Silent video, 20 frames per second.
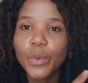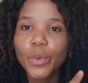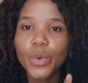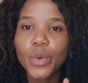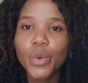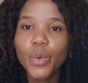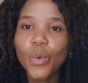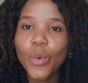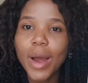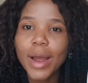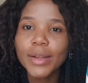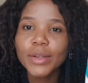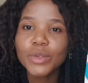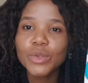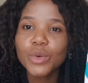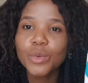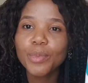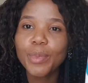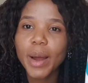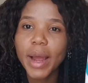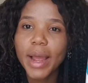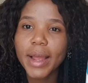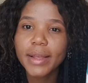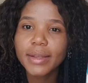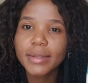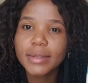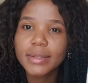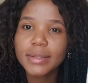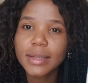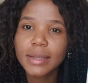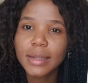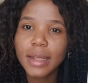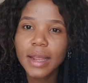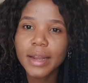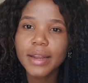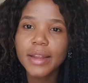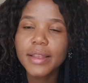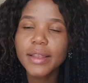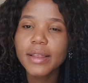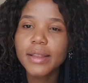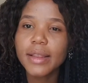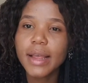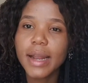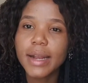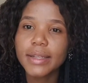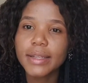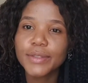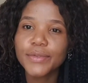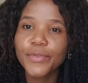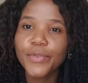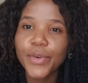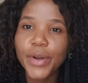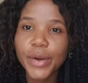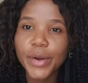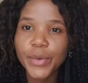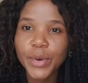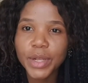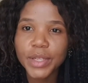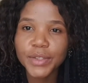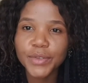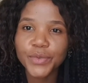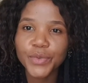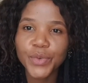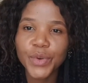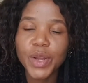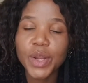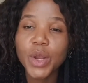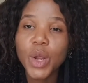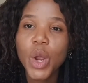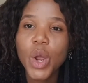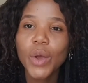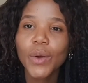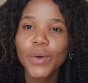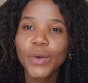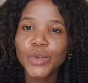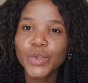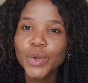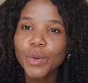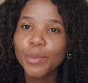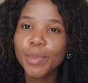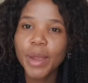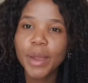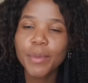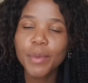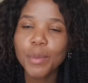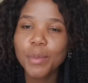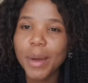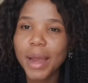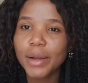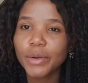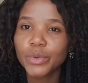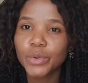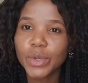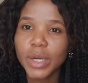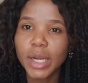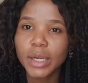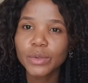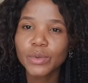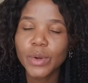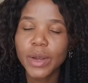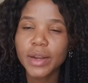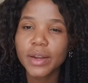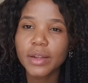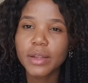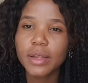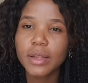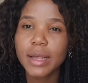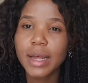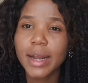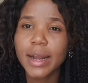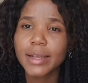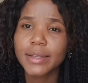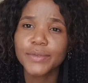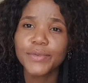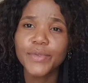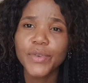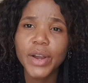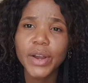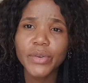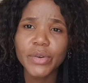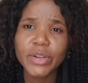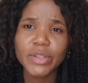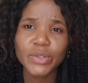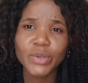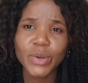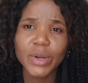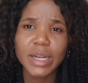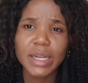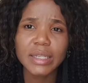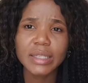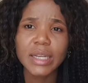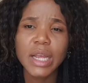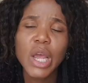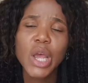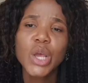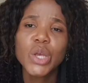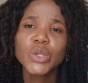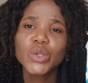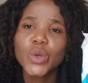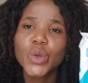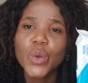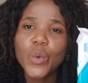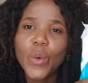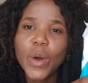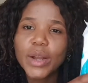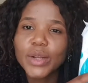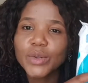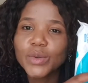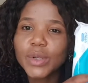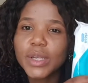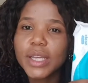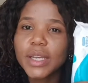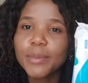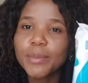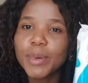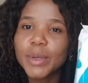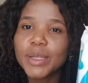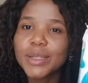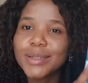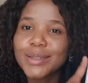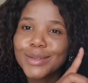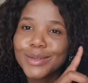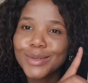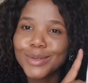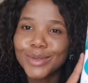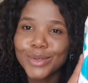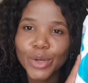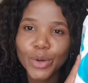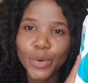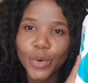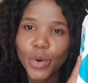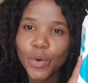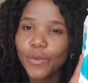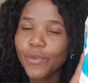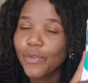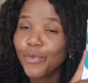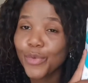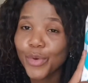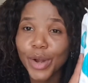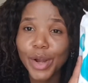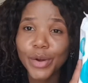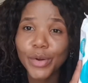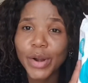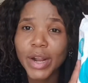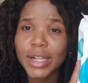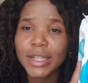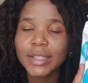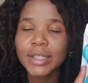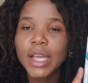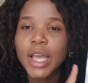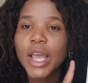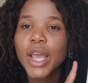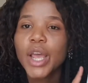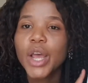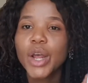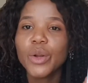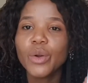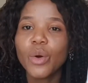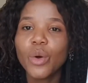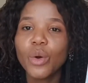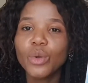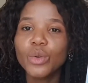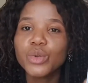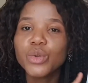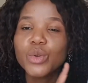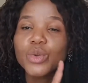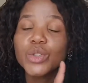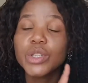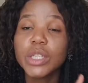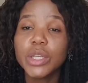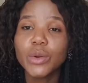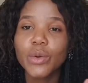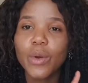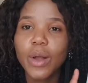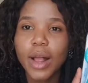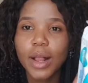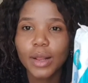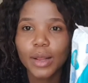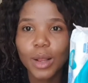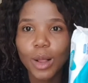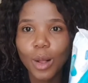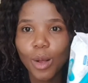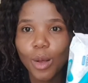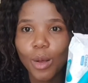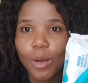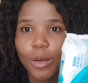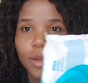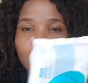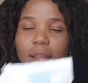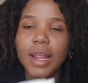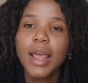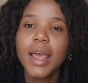You want to buy anything that is fragrance free, because your baby might react to anything that has fragrance on it. So you want to keep it zero fragrance and also zero alcohol.